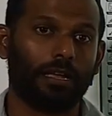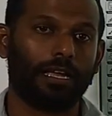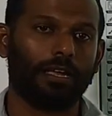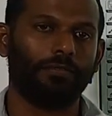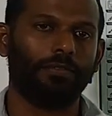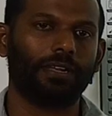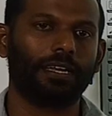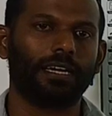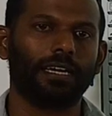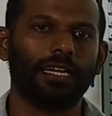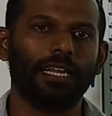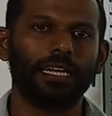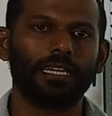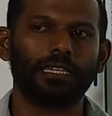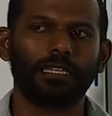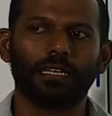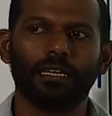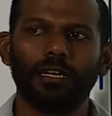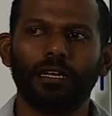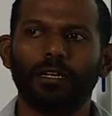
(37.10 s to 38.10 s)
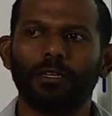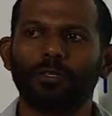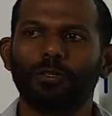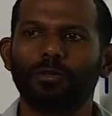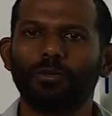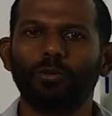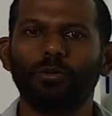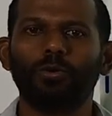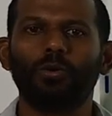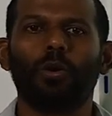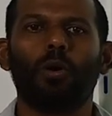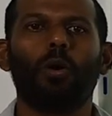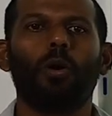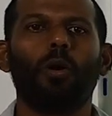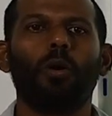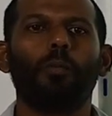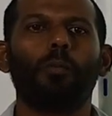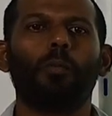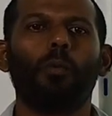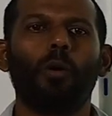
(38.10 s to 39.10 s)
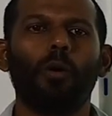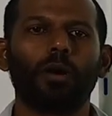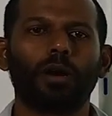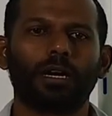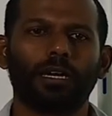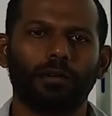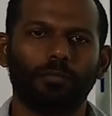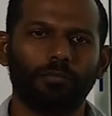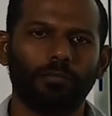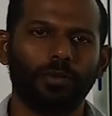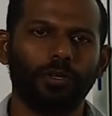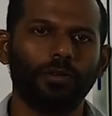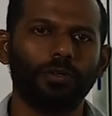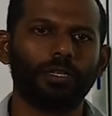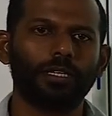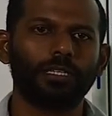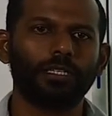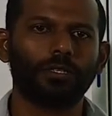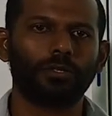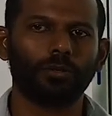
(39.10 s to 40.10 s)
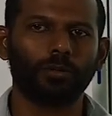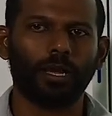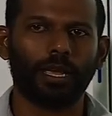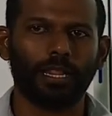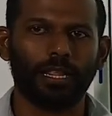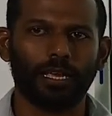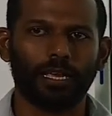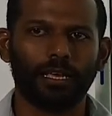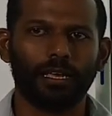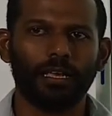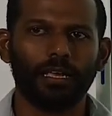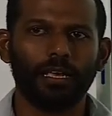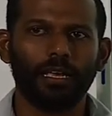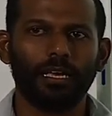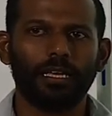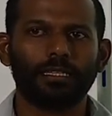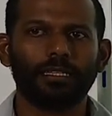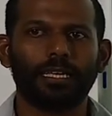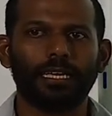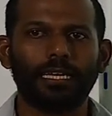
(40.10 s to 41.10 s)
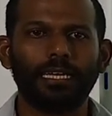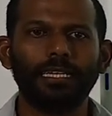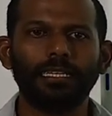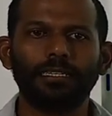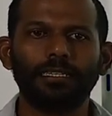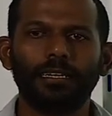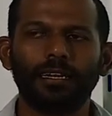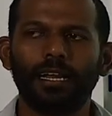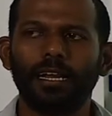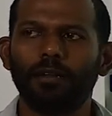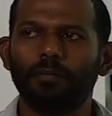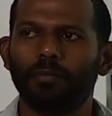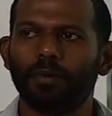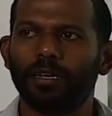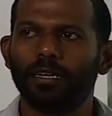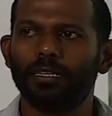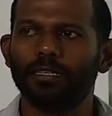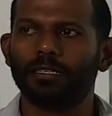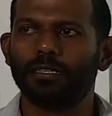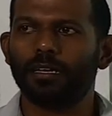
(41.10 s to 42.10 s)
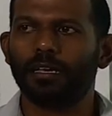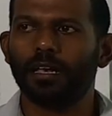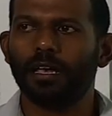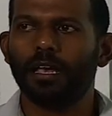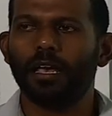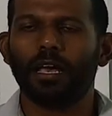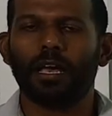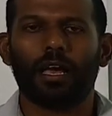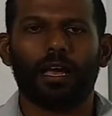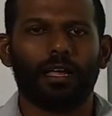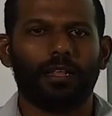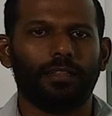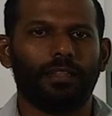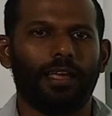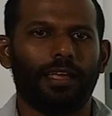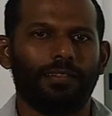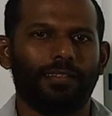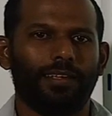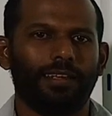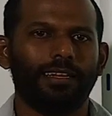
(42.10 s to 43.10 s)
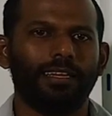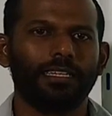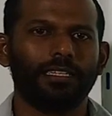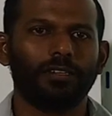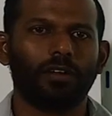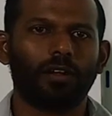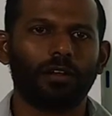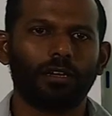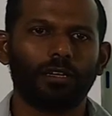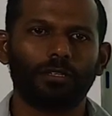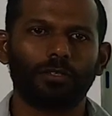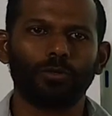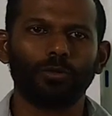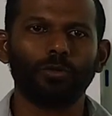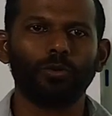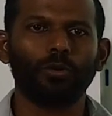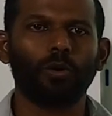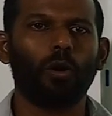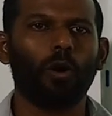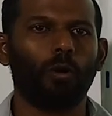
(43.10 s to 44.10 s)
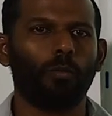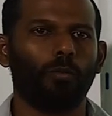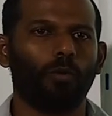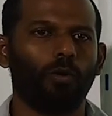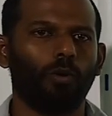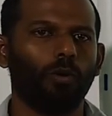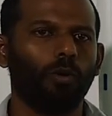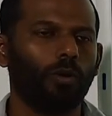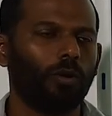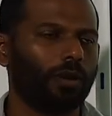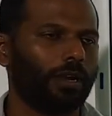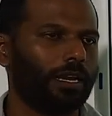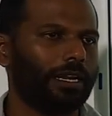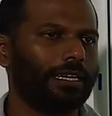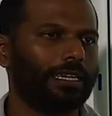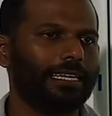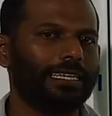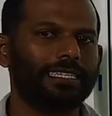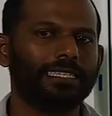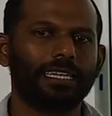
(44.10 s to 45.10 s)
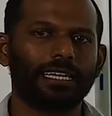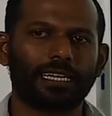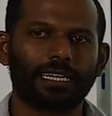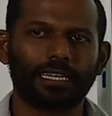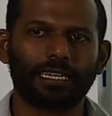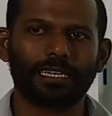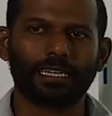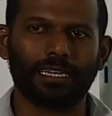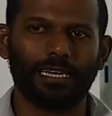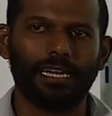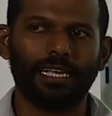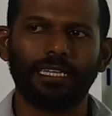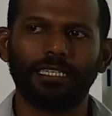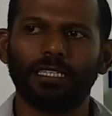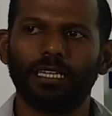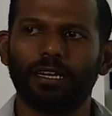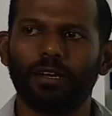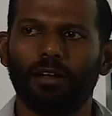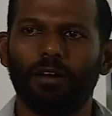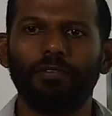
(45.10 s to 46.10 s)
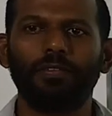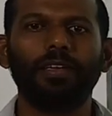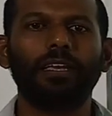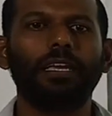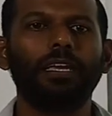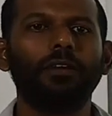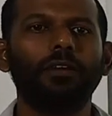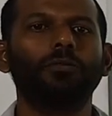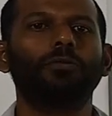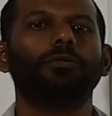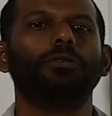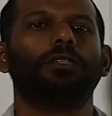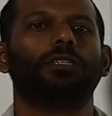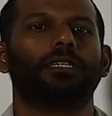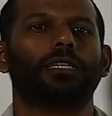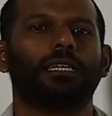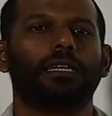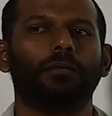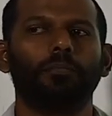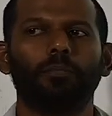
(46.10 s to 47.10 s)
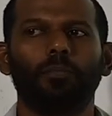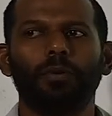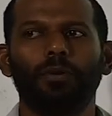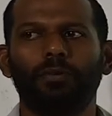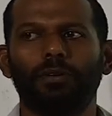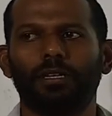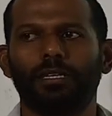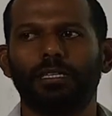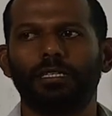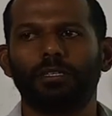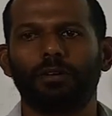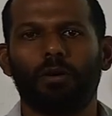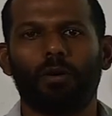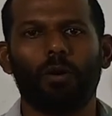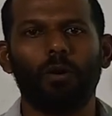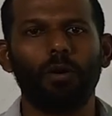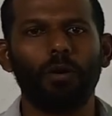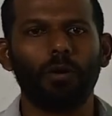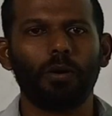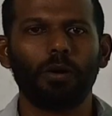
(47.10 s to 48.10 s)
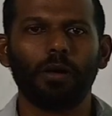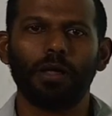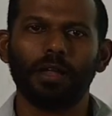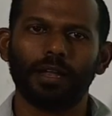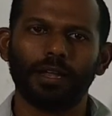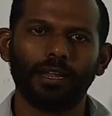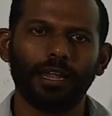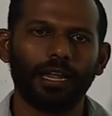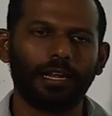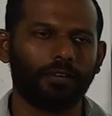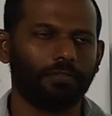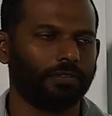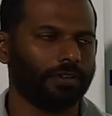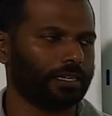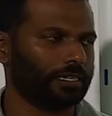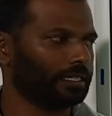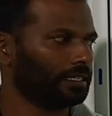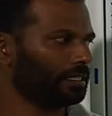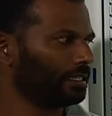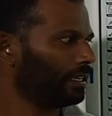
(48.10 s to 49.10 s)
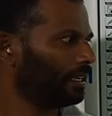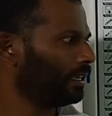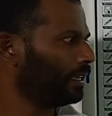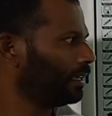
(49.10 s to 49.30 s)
we connect two or more computers together. The internet means it is not two or more, it is a collection of huge computers or networks.